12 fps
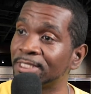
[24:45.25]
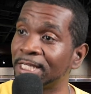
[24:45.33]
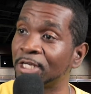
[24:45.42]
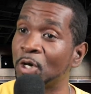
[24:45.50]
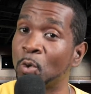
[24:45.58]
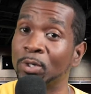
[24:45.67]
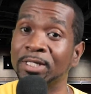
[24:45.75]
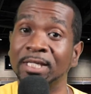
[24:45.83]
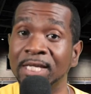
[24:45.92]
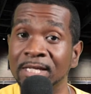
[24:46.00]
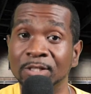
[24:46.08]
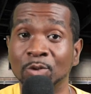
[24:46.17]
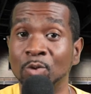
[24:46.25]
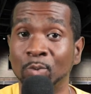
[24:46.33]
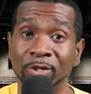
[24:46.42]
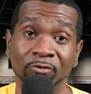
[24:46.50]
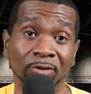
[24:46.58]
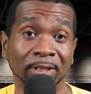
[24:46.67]
that go against who
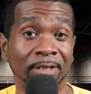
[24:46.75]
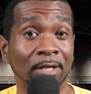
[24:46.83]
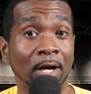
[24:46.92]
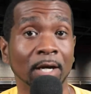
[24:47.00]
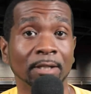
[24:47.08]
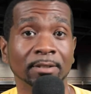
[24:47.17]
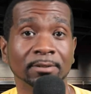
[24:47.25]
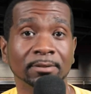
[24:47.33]
we really are.